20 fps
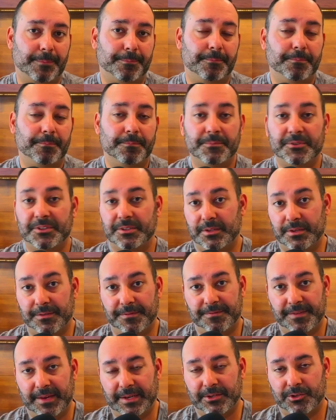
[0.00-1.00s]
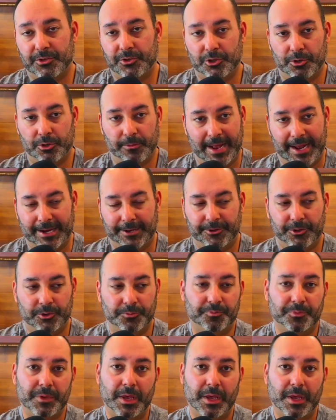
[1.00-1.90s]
steps to fix your attitude.